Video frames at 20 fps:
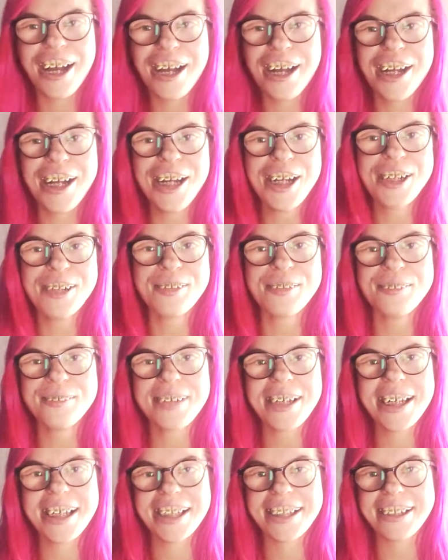
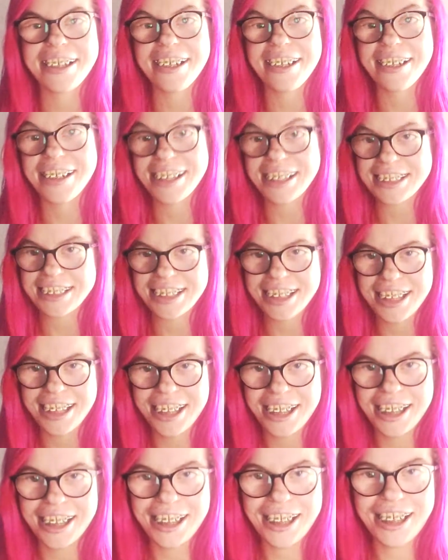Oh my god.
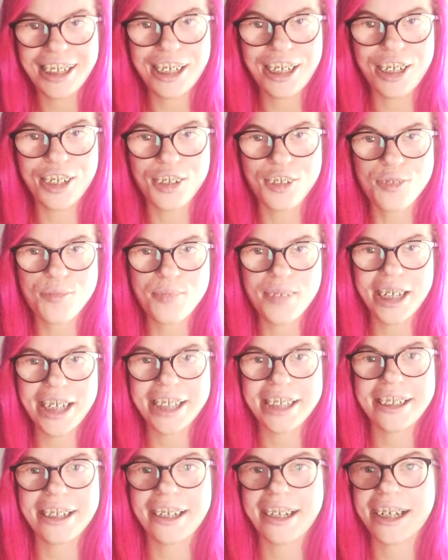Oh
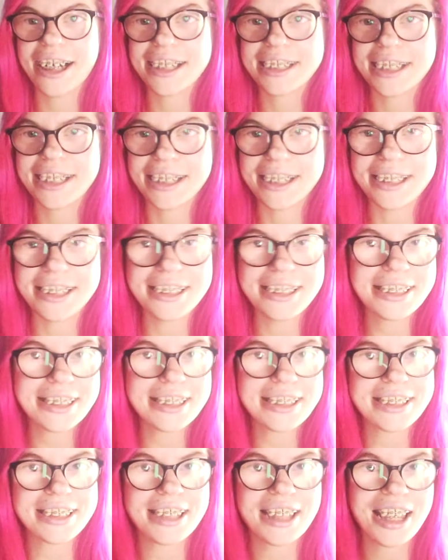my god.
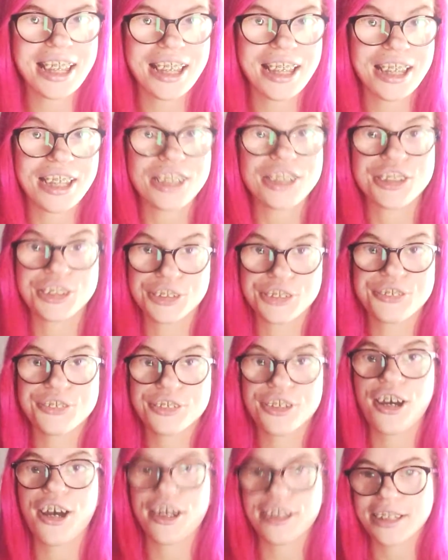Hurts?
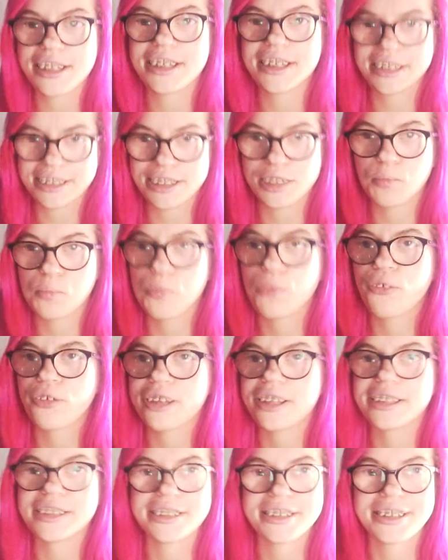Do not
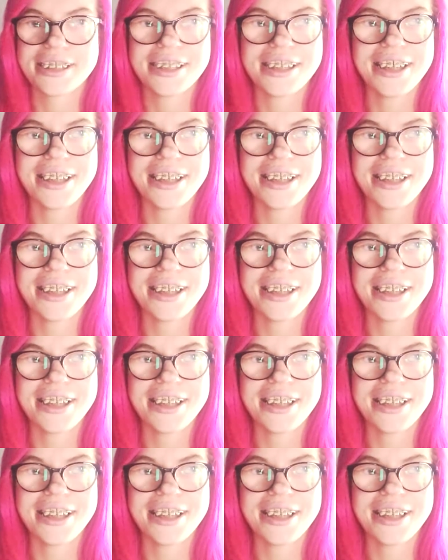disappoint.